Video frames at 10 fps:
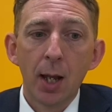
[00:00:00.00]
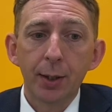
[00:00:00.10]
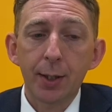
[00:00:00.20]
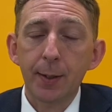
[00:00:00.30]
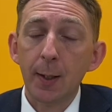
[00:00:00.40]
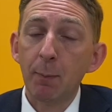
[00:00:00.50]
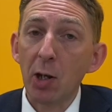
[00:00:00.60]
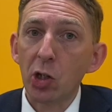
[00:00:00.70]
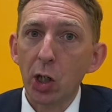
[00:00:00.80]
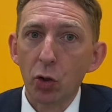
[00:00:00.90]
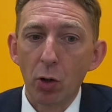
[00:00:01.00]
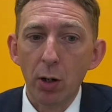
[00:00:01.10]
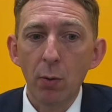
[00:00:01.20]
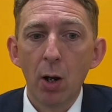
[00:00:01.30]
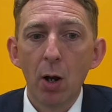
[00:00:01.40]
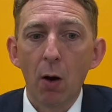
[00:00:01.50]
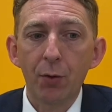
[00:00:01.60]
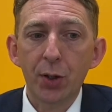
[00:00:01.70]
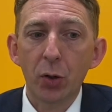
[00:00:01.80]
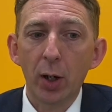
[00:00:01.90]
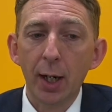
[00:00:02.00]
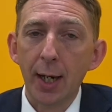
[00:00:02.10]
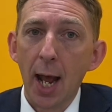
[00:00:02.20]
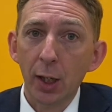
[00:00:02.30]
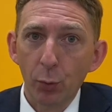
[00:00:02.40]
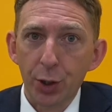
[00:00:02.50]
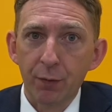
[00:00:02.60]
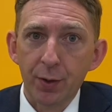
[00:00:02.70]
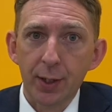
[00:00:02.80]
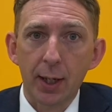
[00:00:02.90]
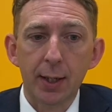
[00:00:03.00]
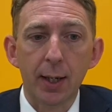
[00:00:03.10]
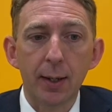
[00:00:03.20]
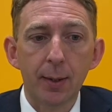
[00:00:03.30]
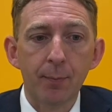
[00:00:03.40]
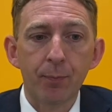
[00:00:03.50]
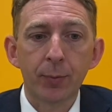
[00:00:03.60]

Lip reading: This is especially true of the toilet and hand washing facilities.